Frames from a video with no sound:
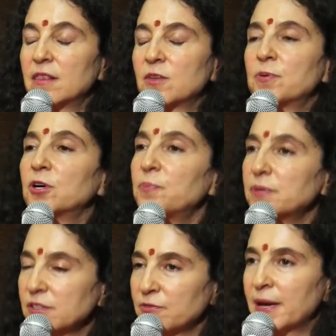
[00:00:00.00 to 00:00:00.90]
The
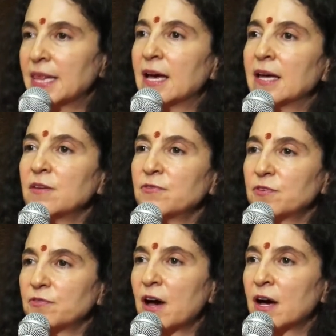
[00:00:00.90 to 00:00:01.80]
purpose of my life,
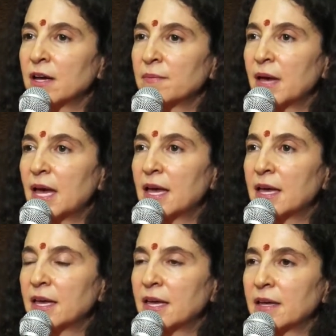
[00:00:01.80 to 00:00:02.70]
if I'm
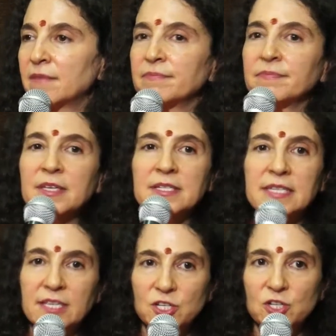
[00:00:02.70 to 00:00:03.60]
a
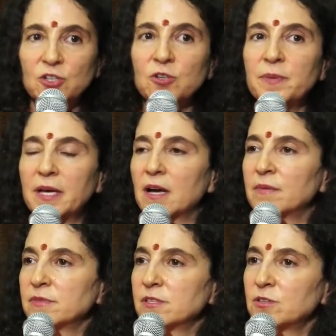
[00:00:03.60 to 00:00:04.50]
teacher,
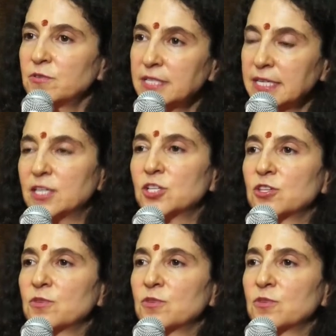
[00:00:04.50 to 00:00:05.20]
becomes to teach.